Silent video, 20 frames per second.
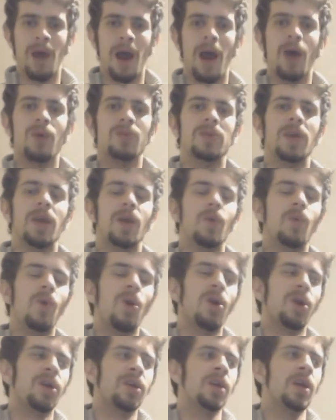how they
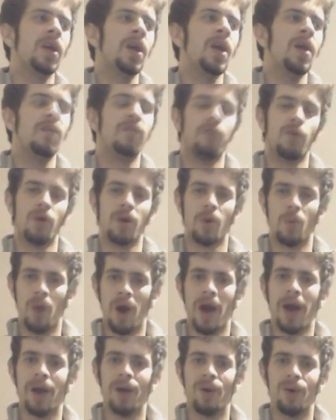work for a
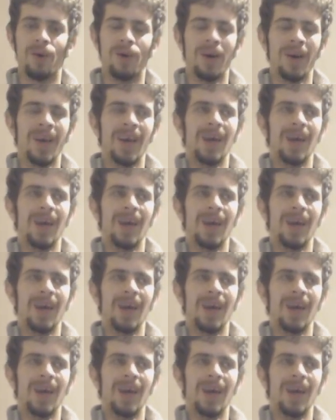while.